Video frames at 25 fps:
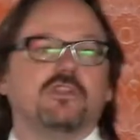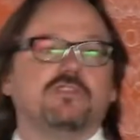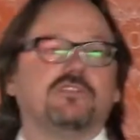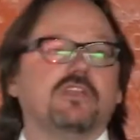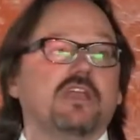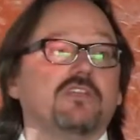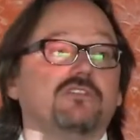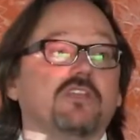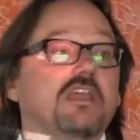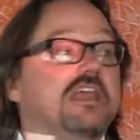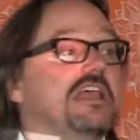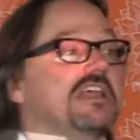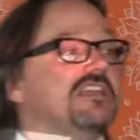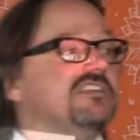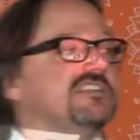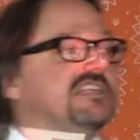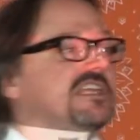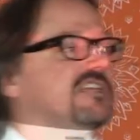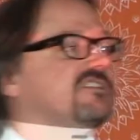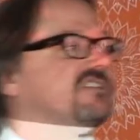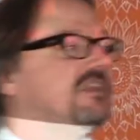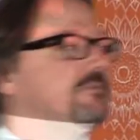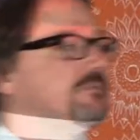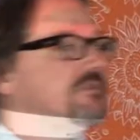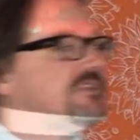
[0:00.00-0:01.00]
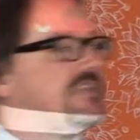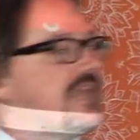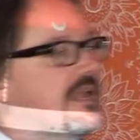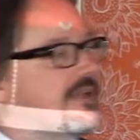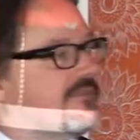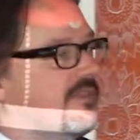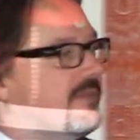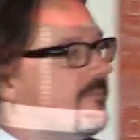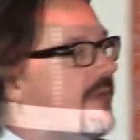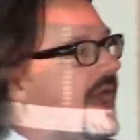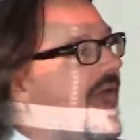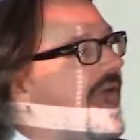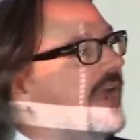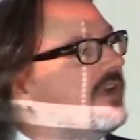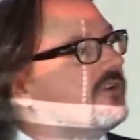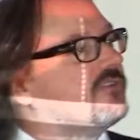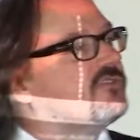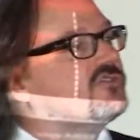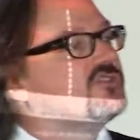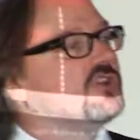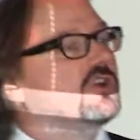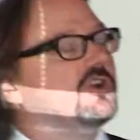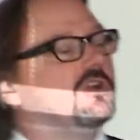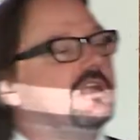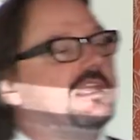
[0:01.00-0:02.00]
that says 60% of the
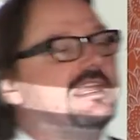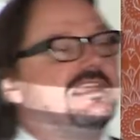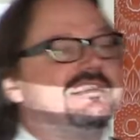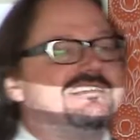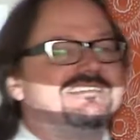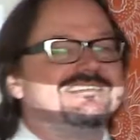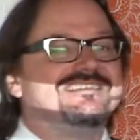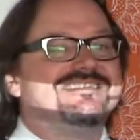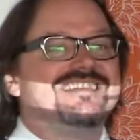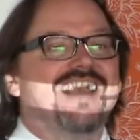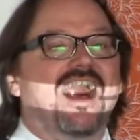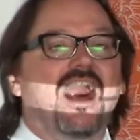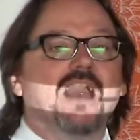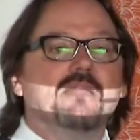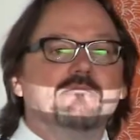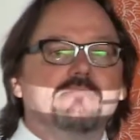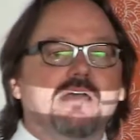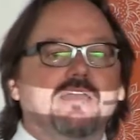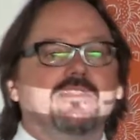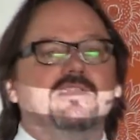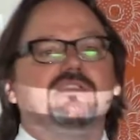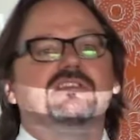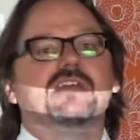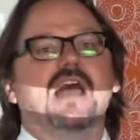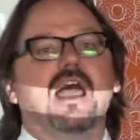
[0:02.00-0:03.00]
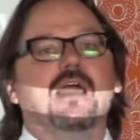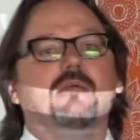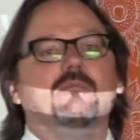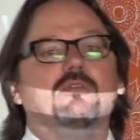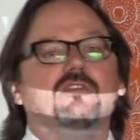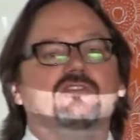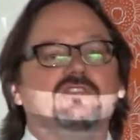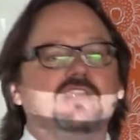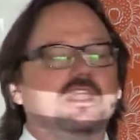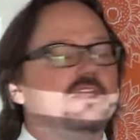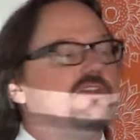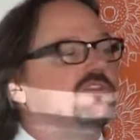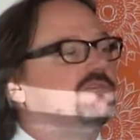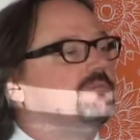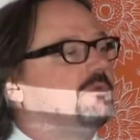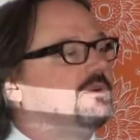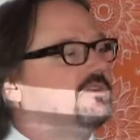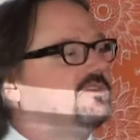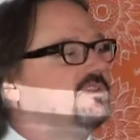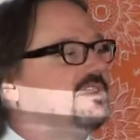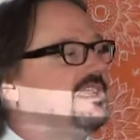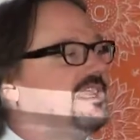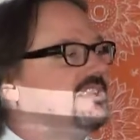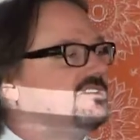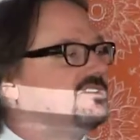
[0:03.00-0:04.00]
buyer's journey is done by the time a
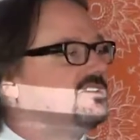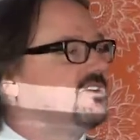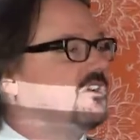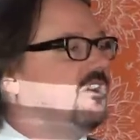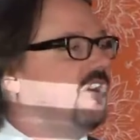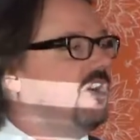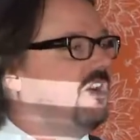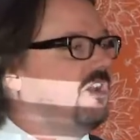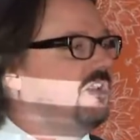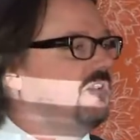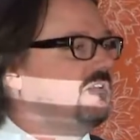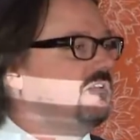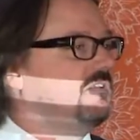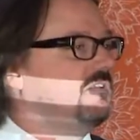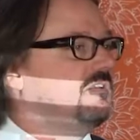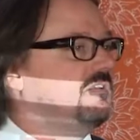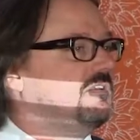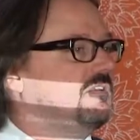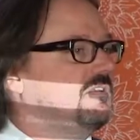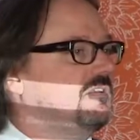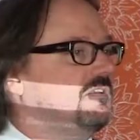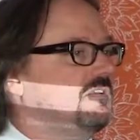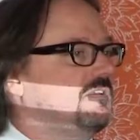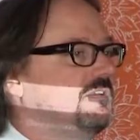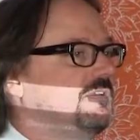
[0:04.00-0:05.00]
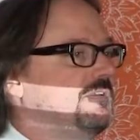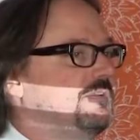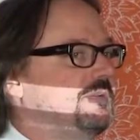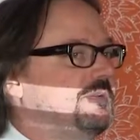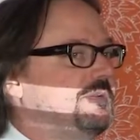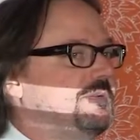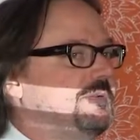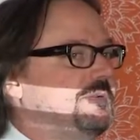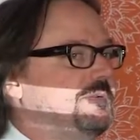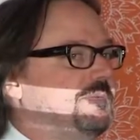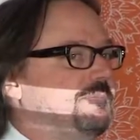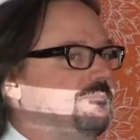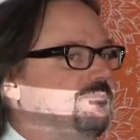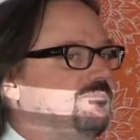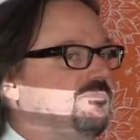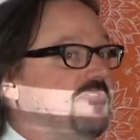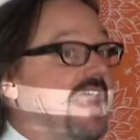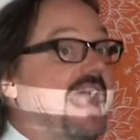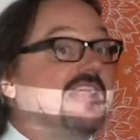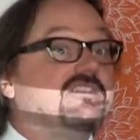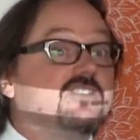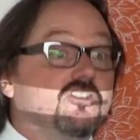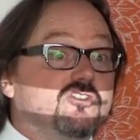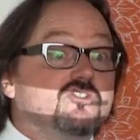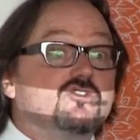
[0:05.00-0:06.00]
salesperson gets a call.
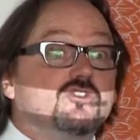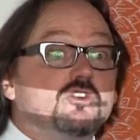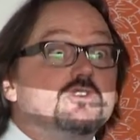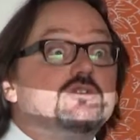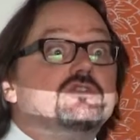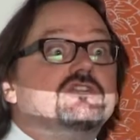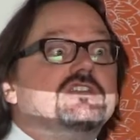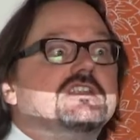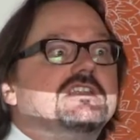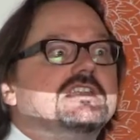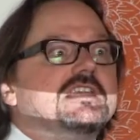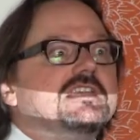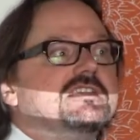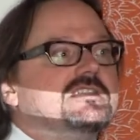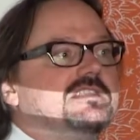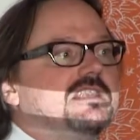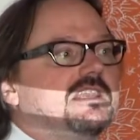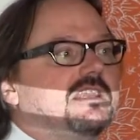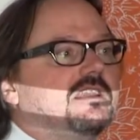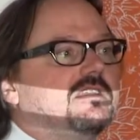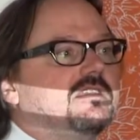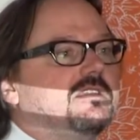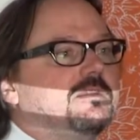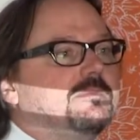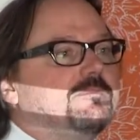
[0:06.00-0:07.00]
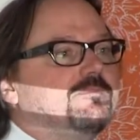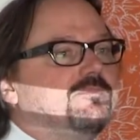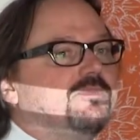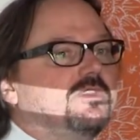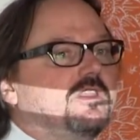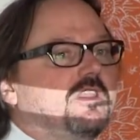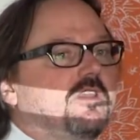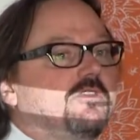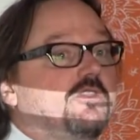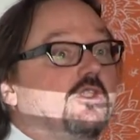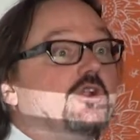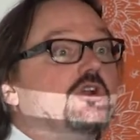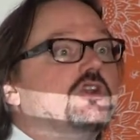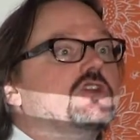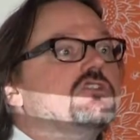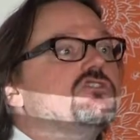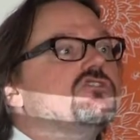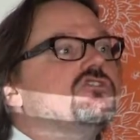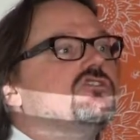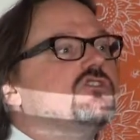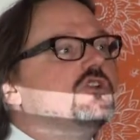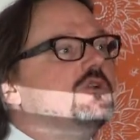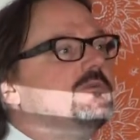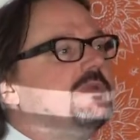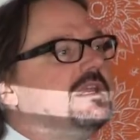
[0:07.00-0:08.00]
That's a true statistic. They're
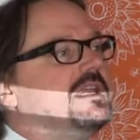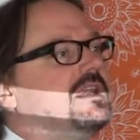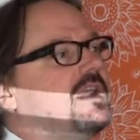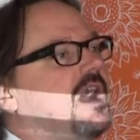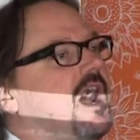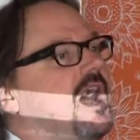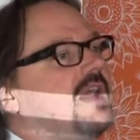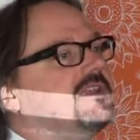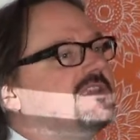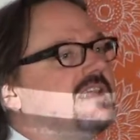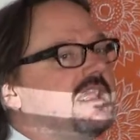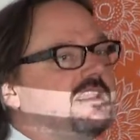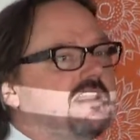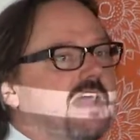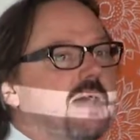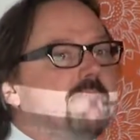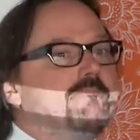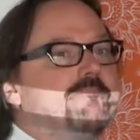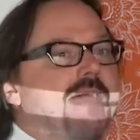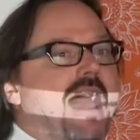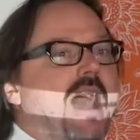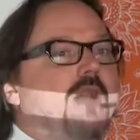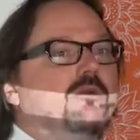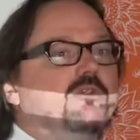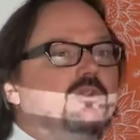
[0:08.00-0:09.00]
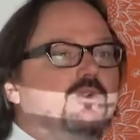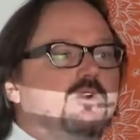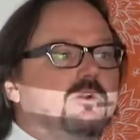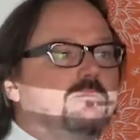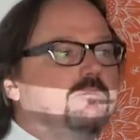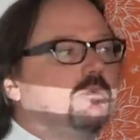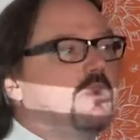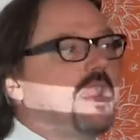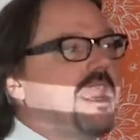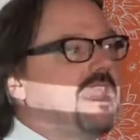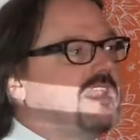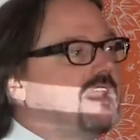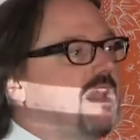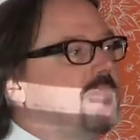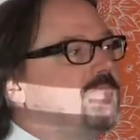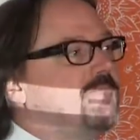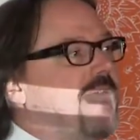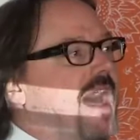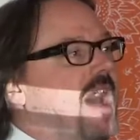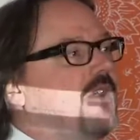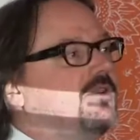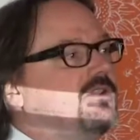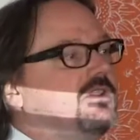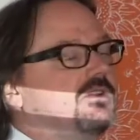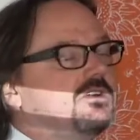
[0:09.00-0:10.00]
consuming content about your brand,
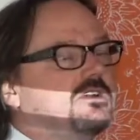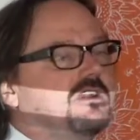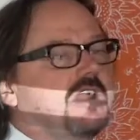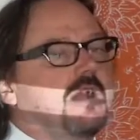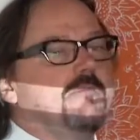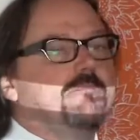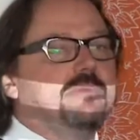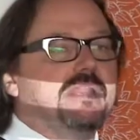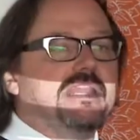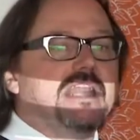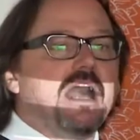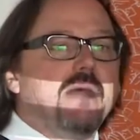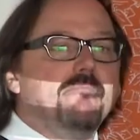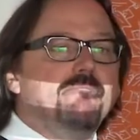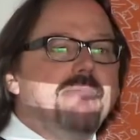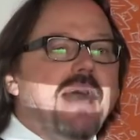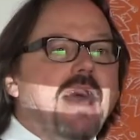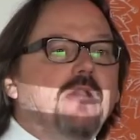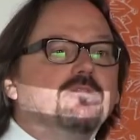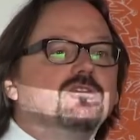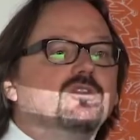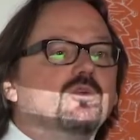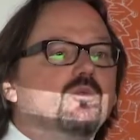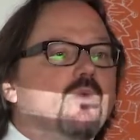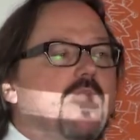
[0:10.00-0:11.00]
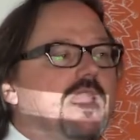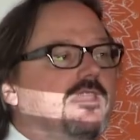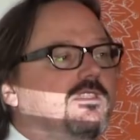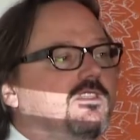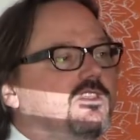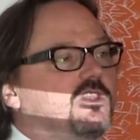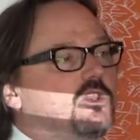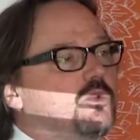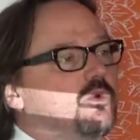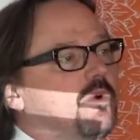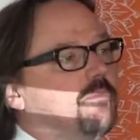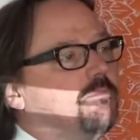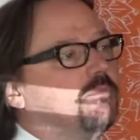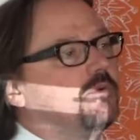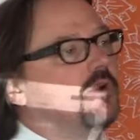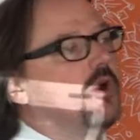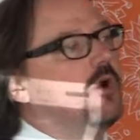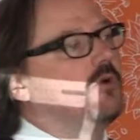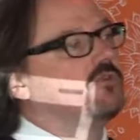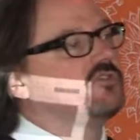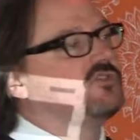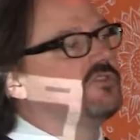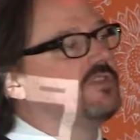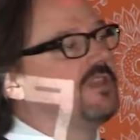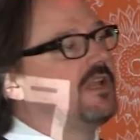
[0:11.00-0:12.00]
about your company, about the way that you
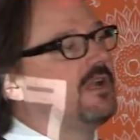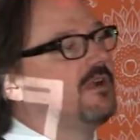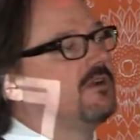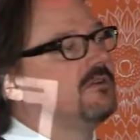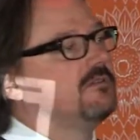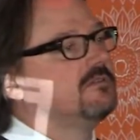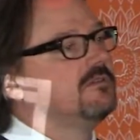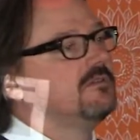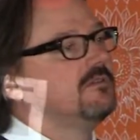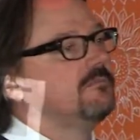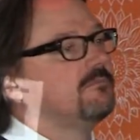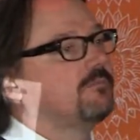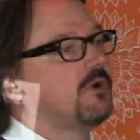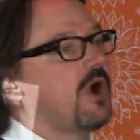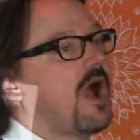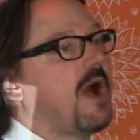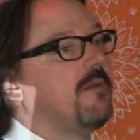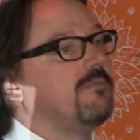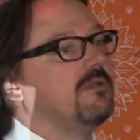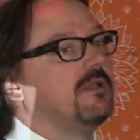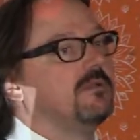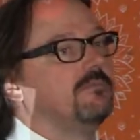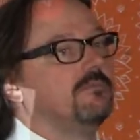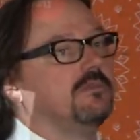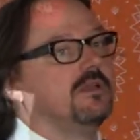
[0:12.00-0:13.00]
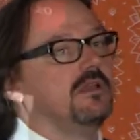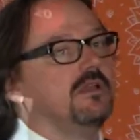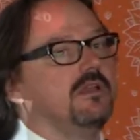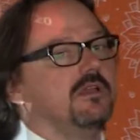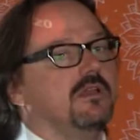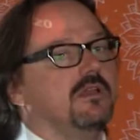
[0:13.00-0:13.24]
approach their problem